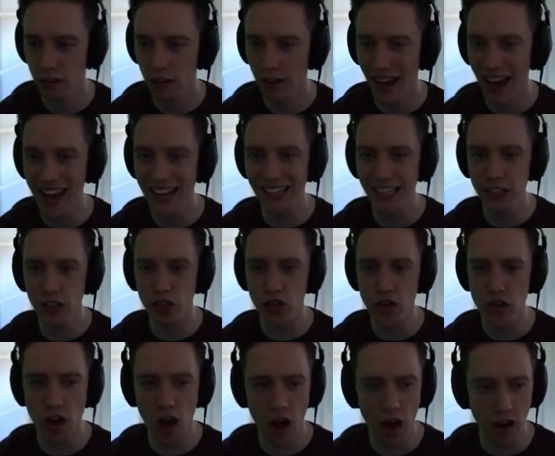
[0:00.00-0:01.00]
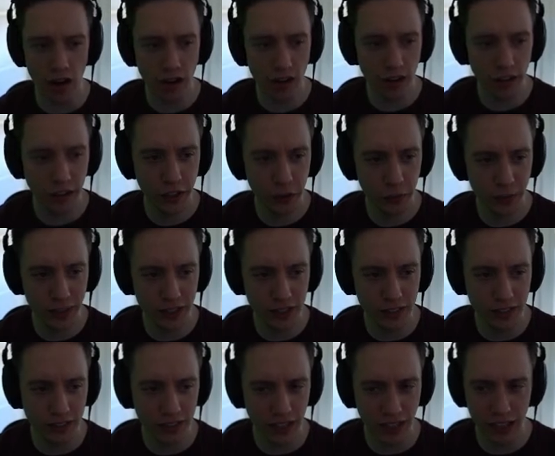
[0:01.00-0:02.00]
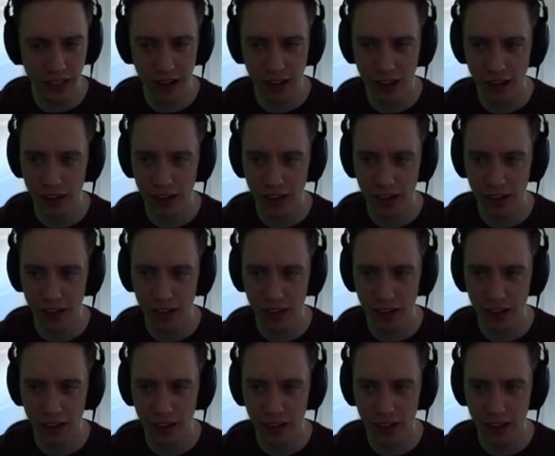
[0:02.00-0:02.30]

At least knock? Are you insane?